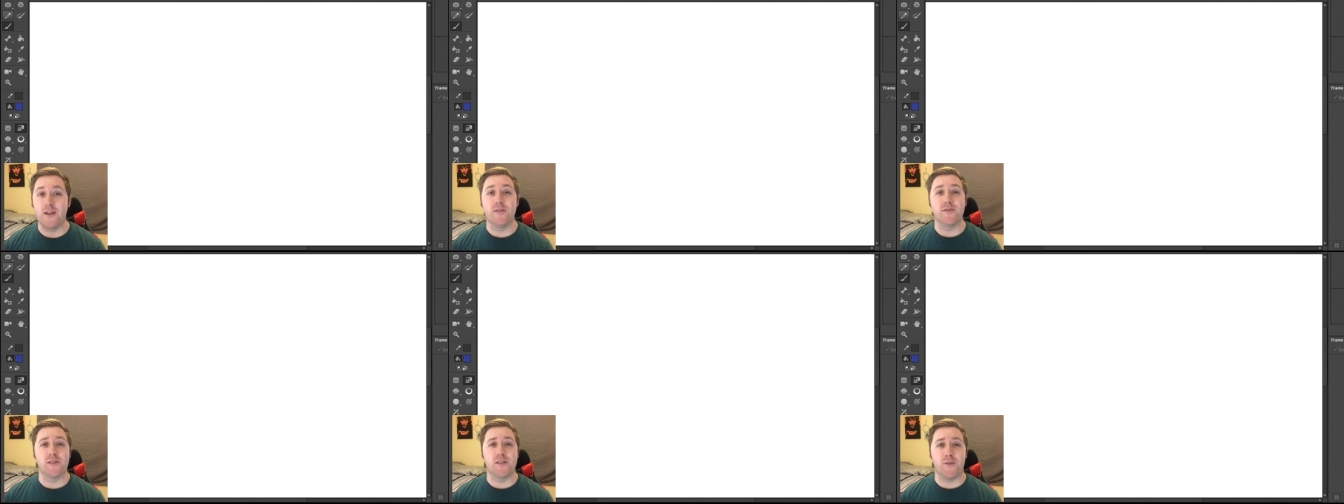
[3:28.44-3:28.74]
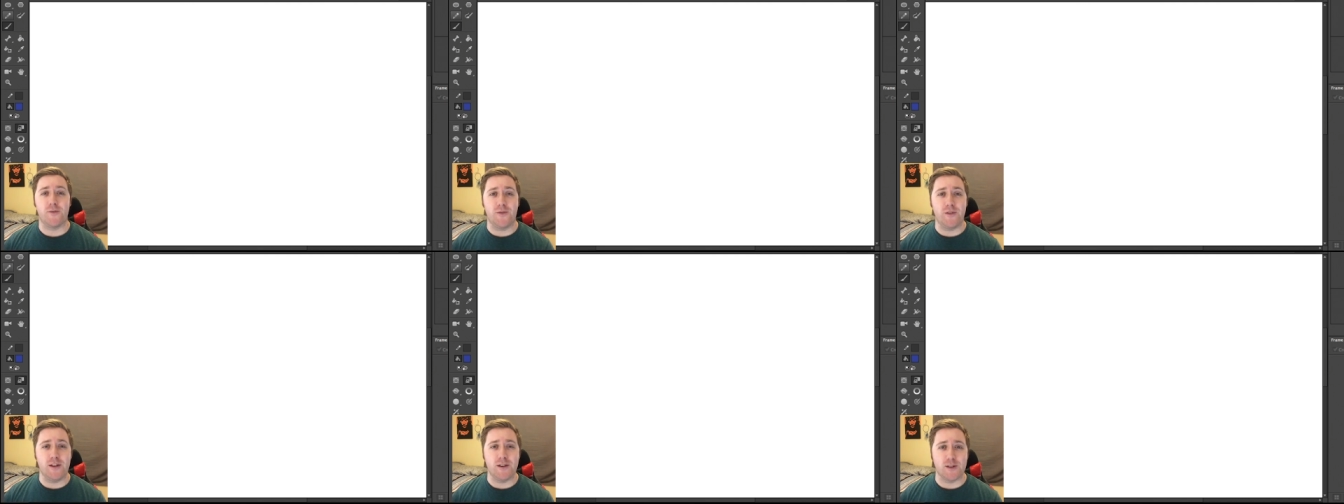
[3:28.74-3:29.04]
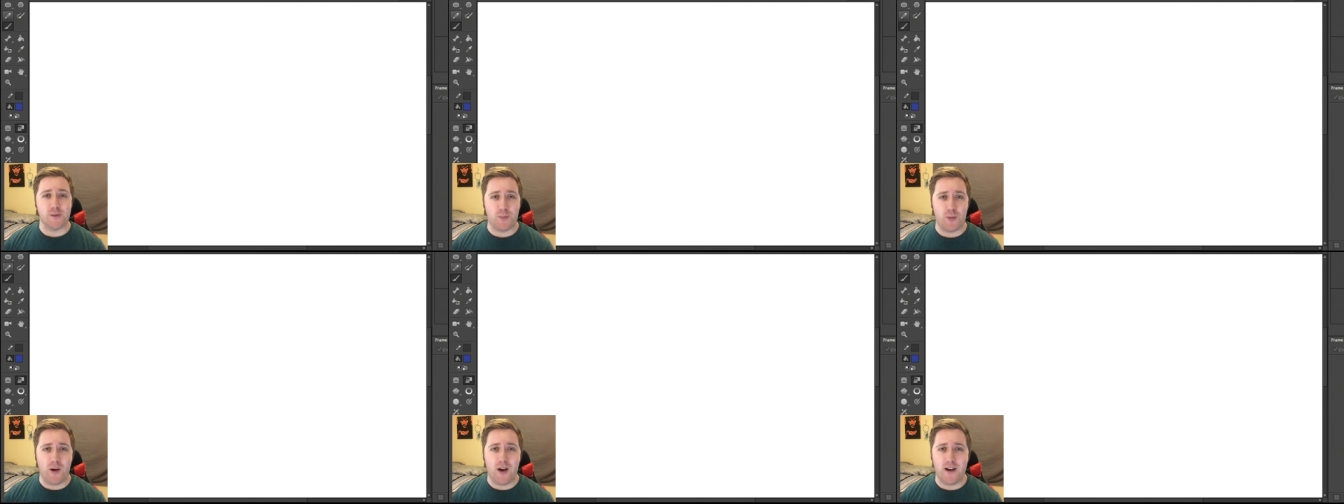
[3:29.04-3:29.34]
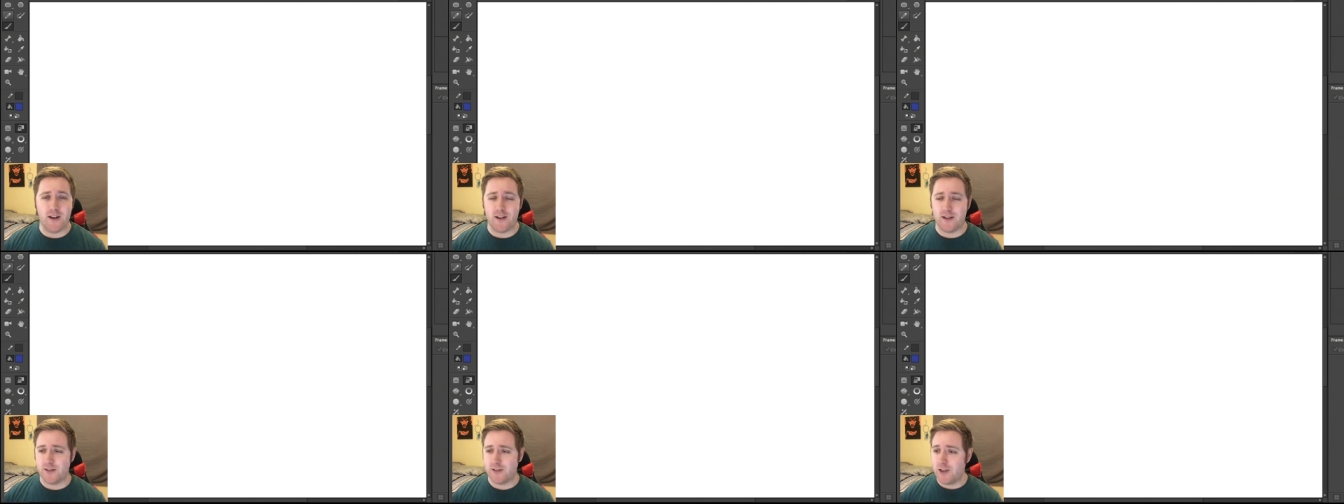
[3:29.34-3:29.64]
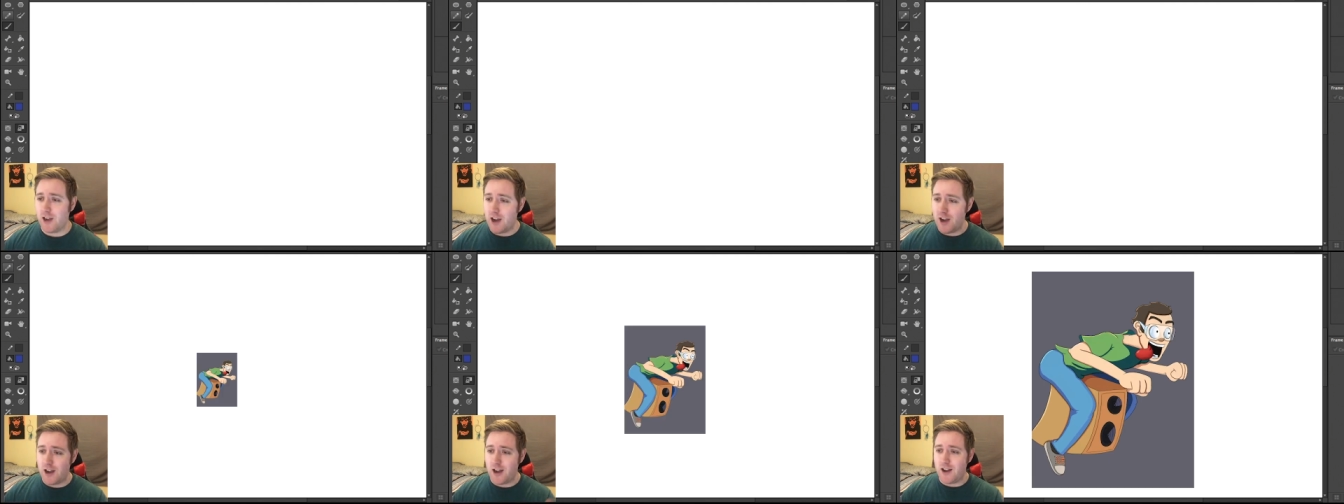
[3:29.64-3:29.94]
here's the finished
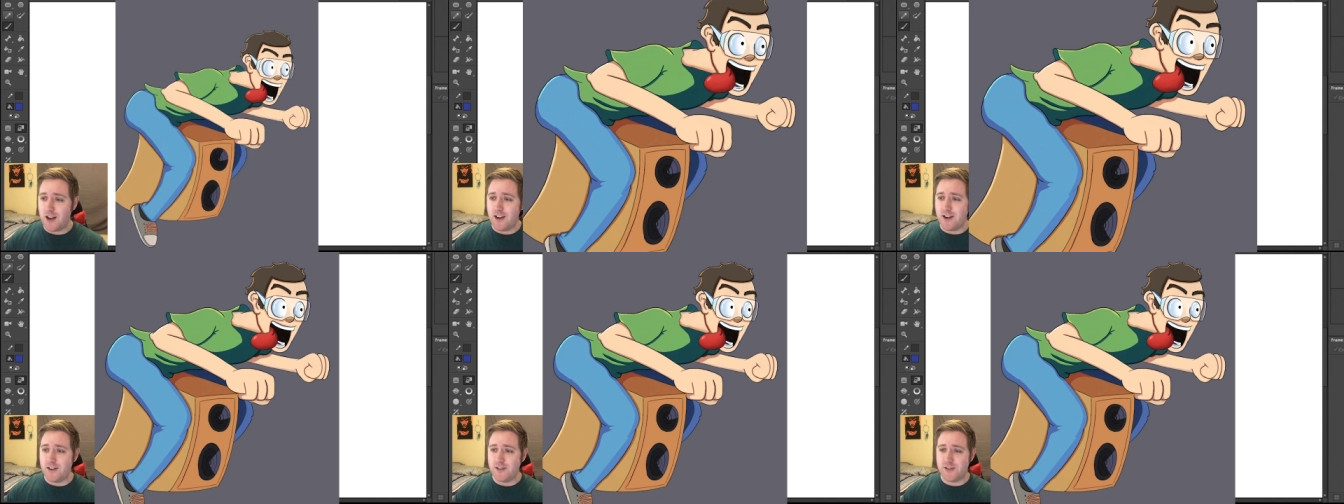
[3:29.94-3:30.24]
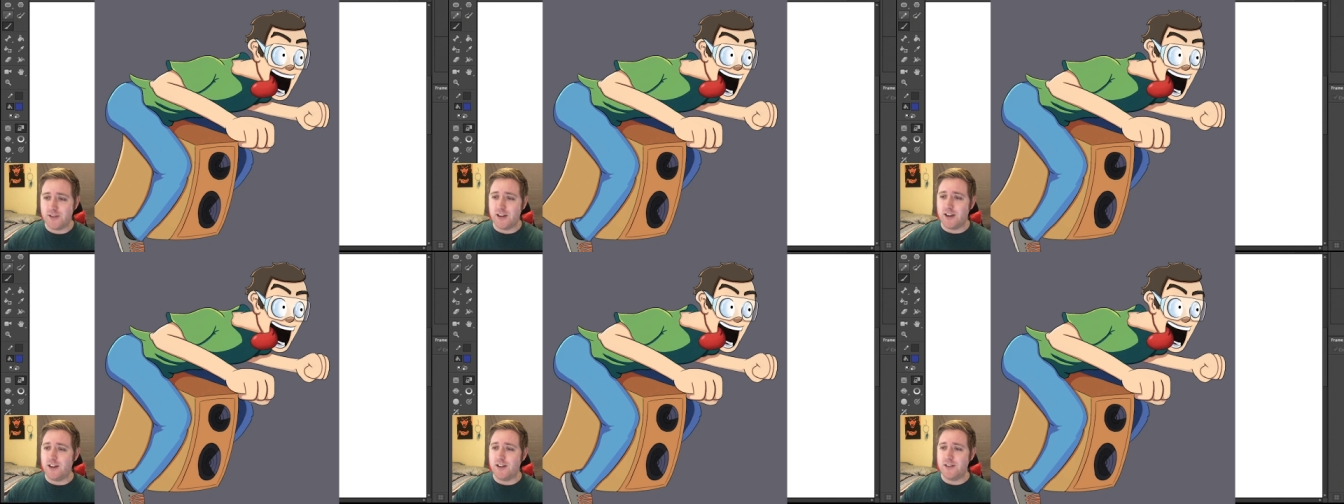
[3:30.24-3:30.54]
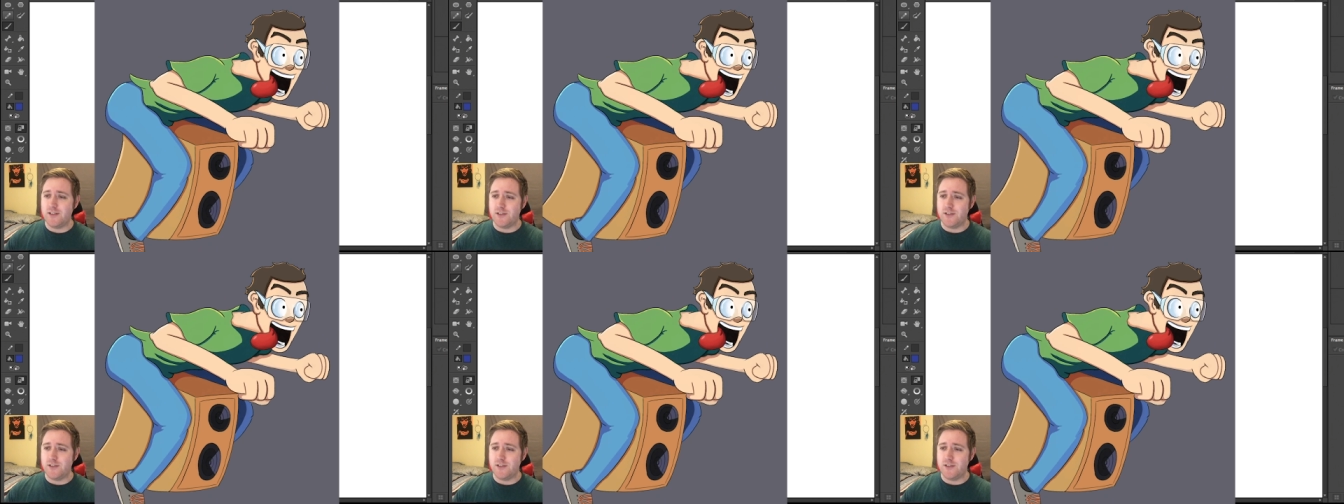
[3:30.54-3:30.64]
product. Um,